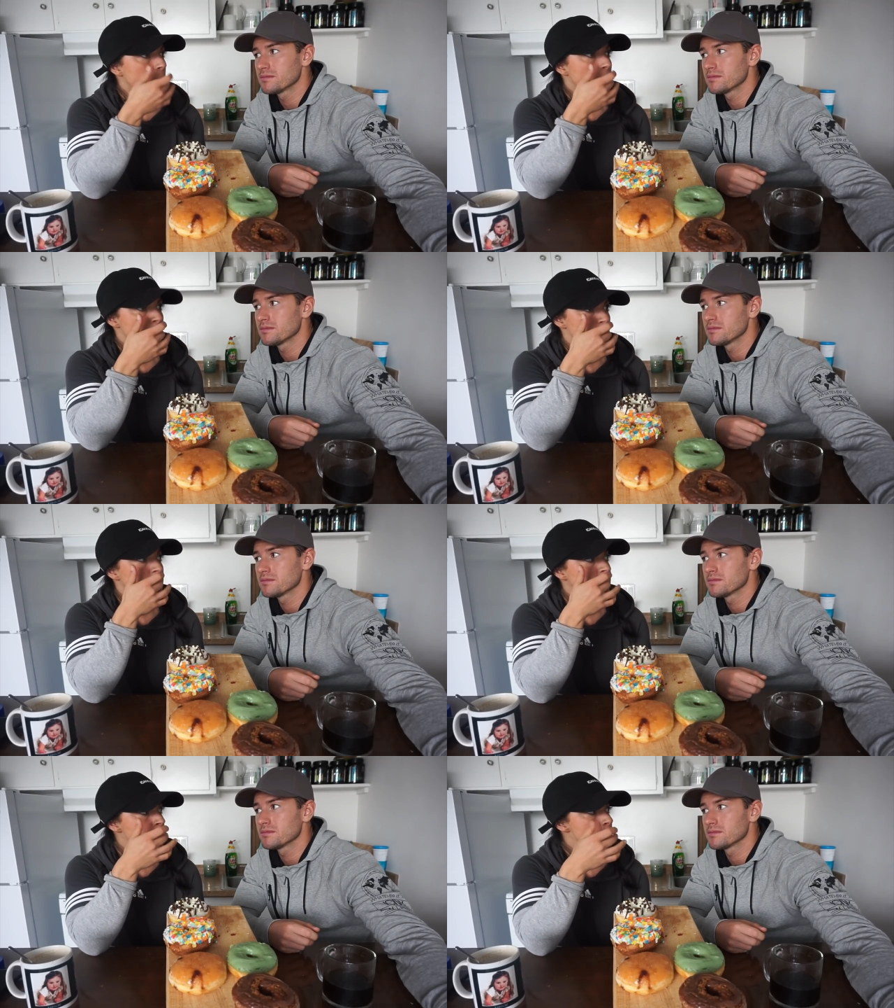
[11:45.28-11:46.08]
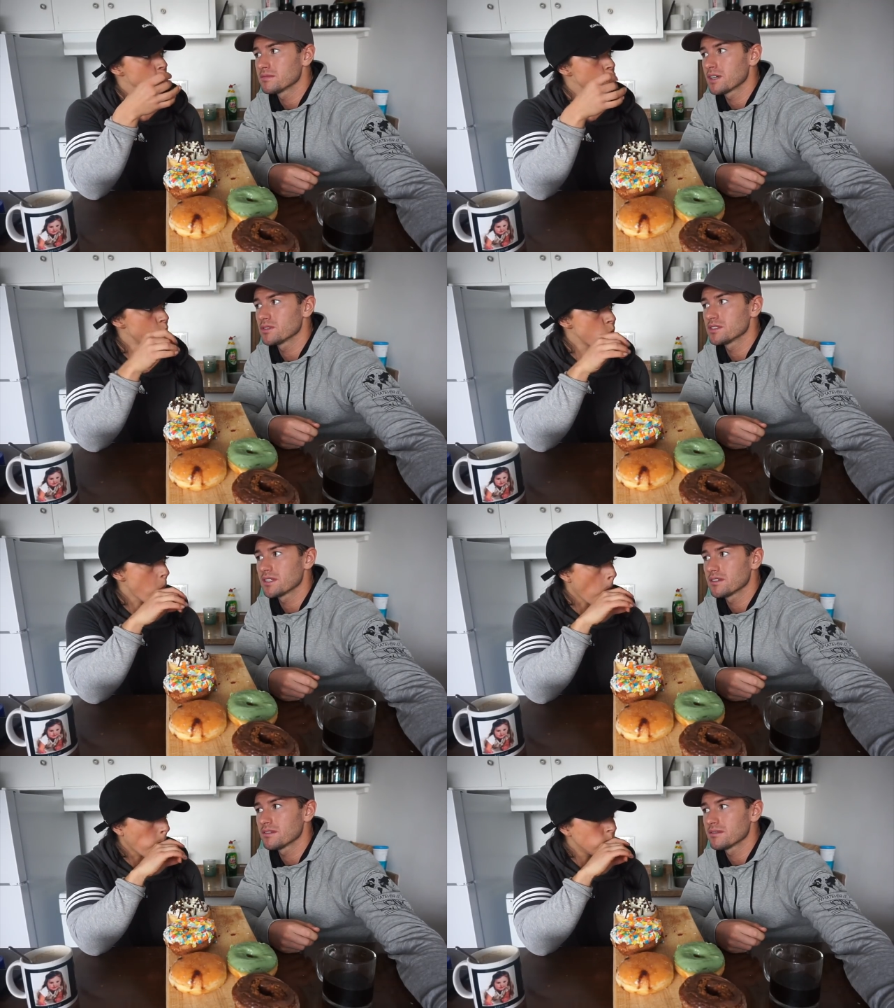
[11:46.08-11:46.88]
Speaker 1: mm-hmm.
Speaker 2: I would
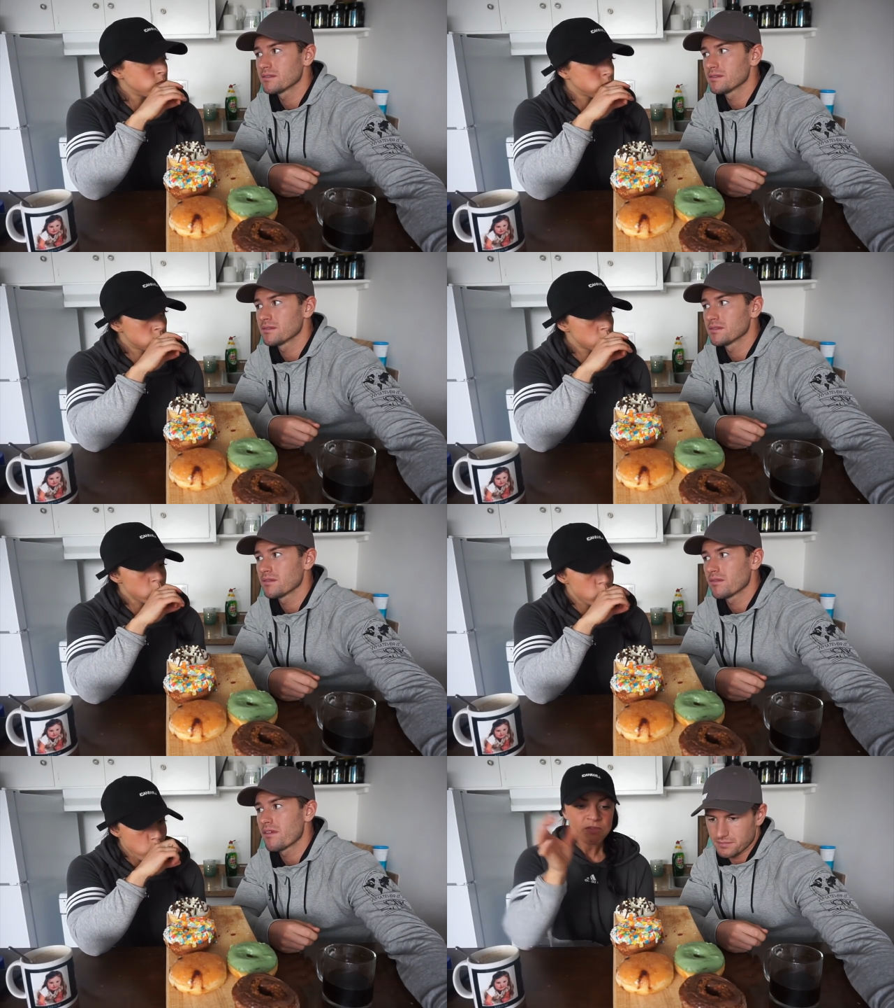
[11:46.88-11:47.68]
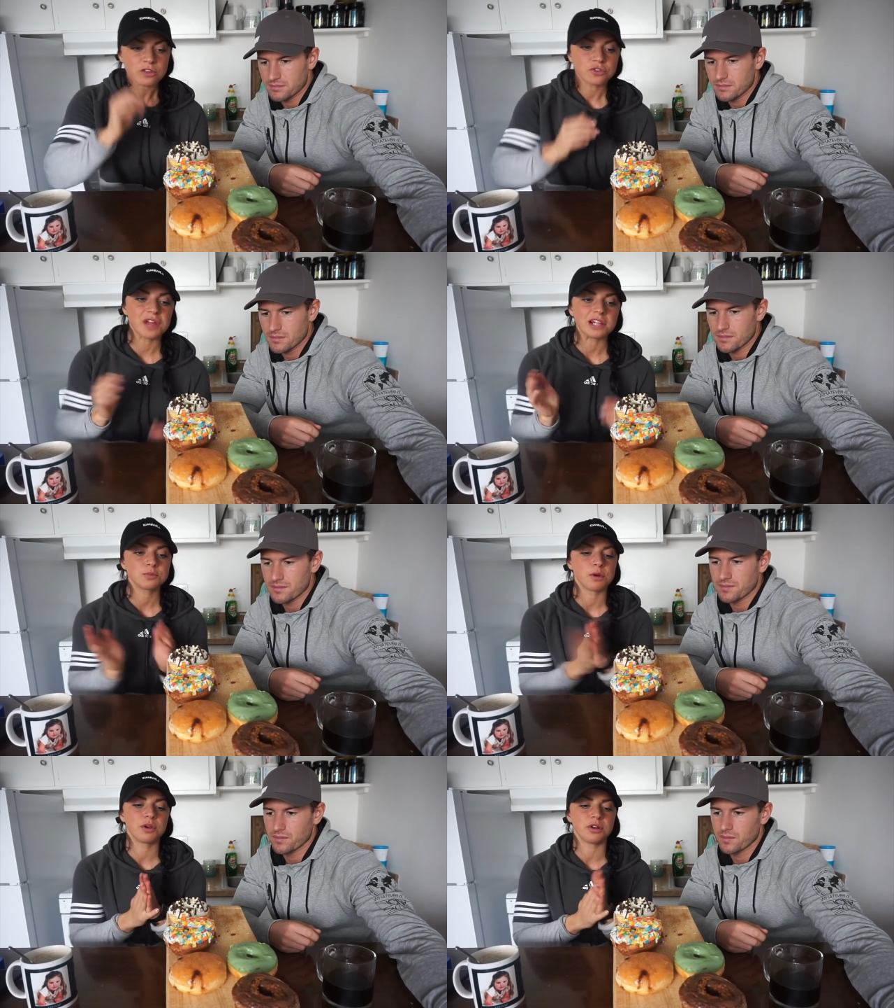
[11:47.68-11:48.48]
say.
Speaker 1: So that's
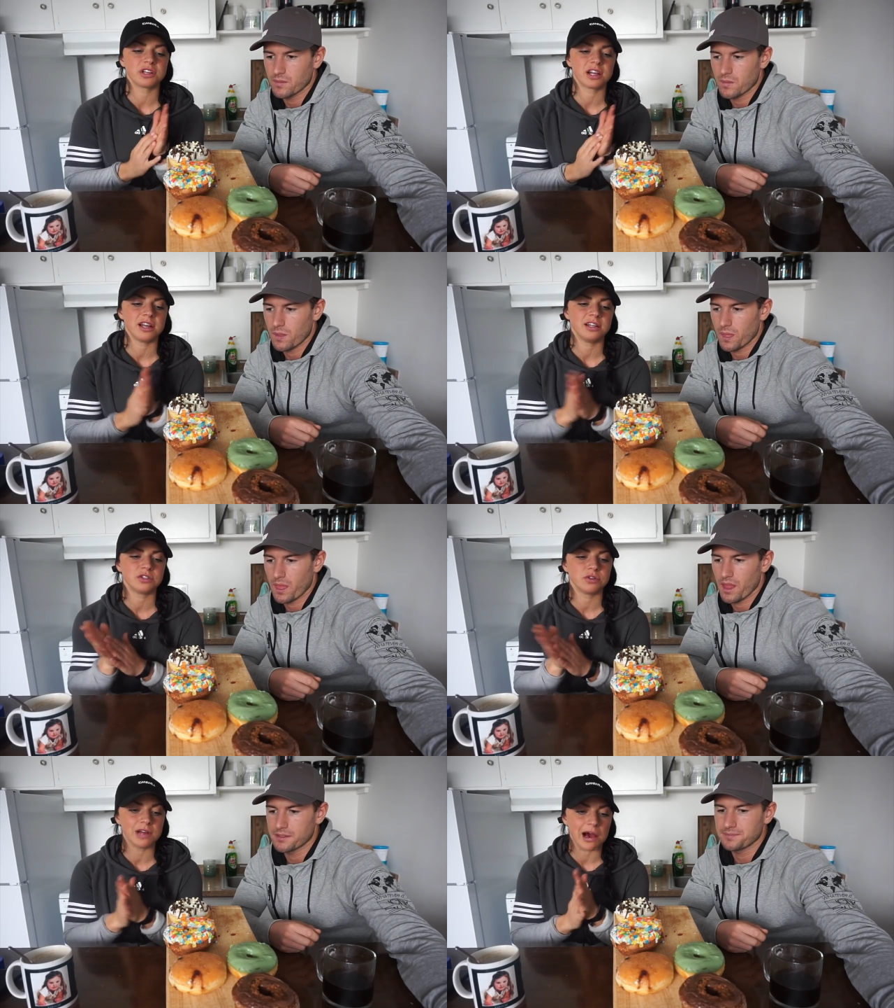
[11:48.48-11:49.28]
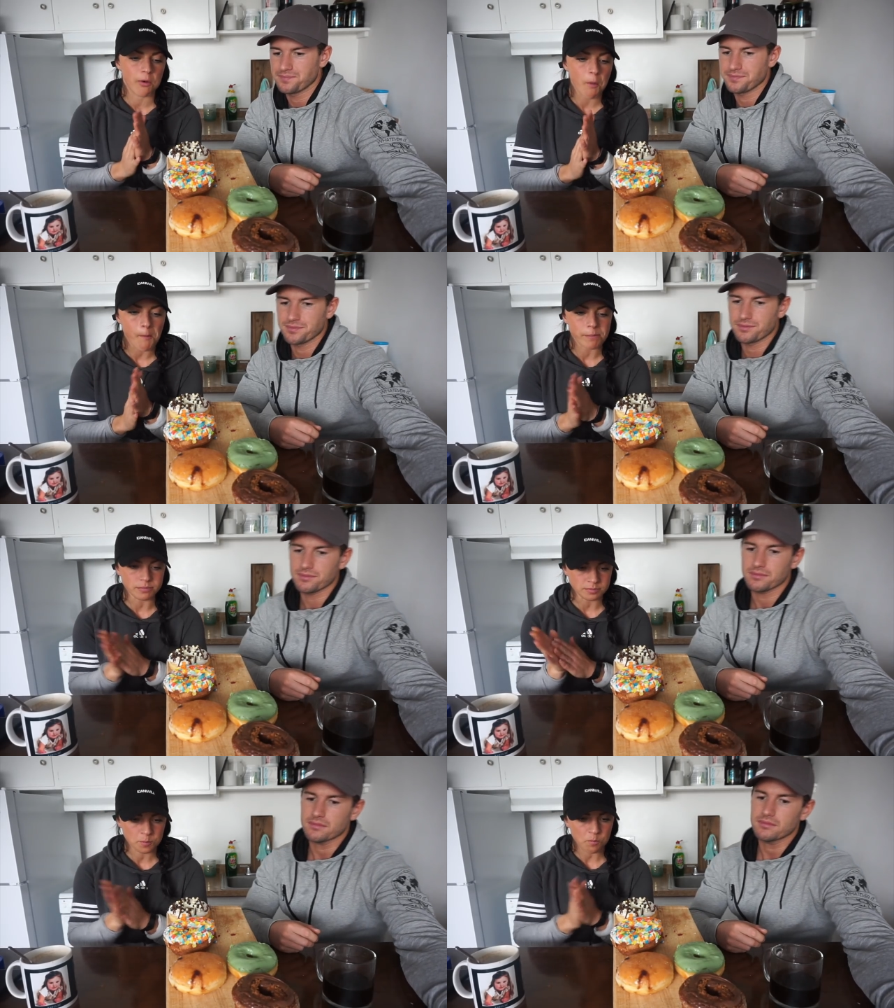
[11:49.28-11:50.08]
what we're gonna get into now,
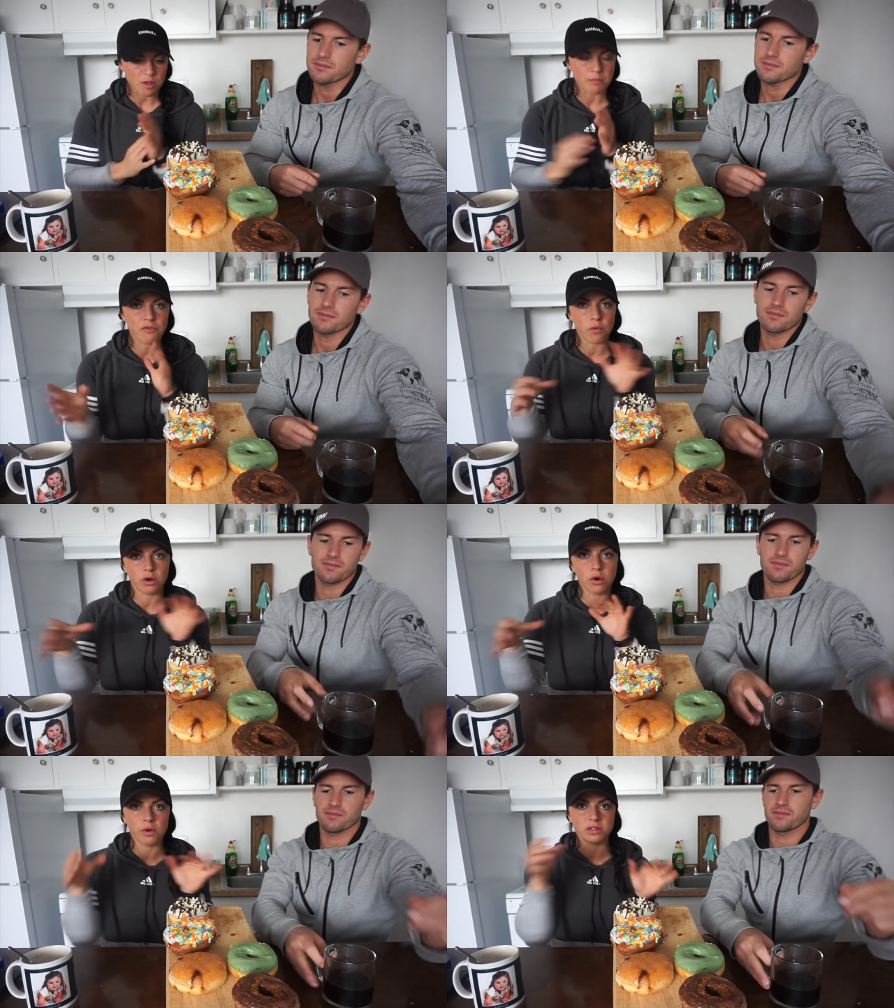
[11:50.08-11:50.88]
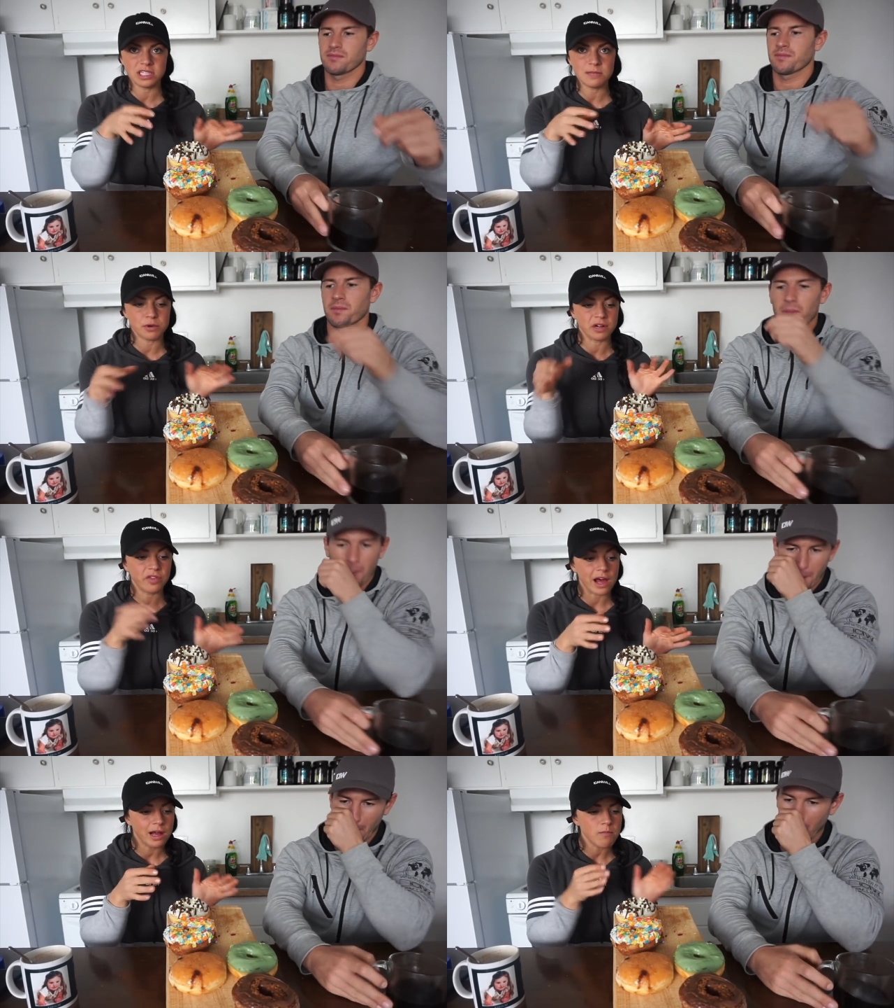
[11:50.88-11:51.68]
before going deeper in
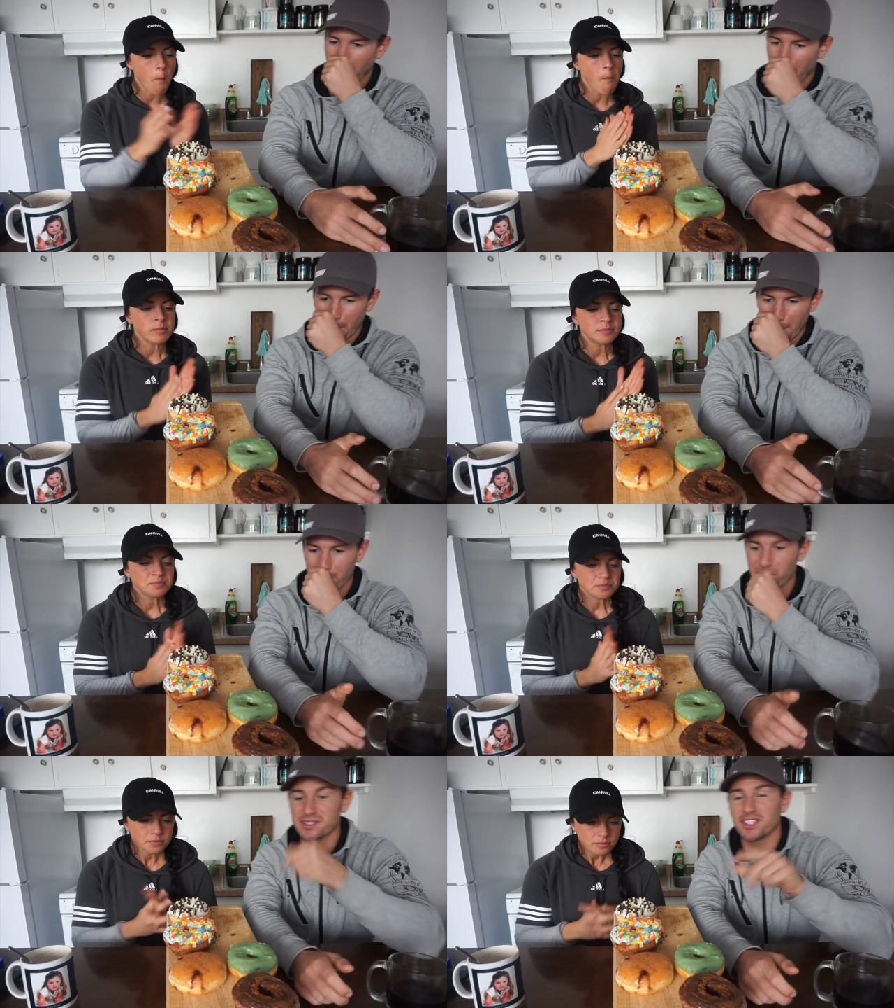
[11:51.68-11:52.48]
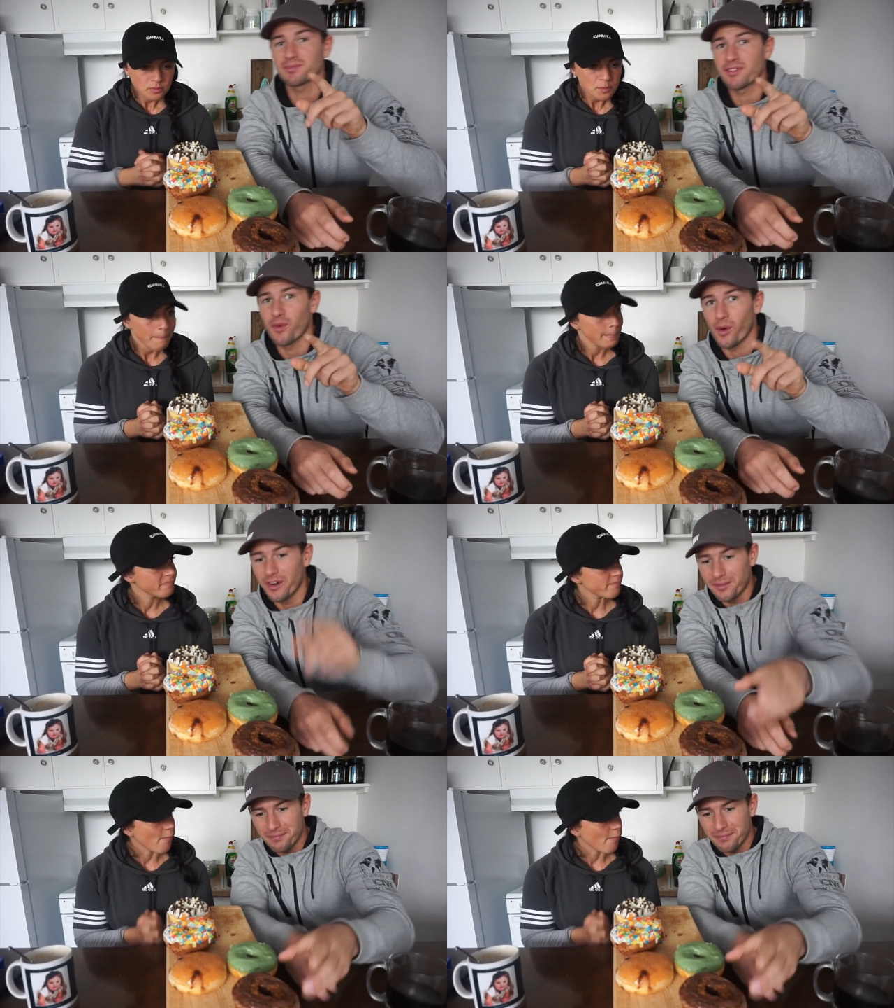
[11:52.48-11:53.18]
that.
Speaker 2: But just before.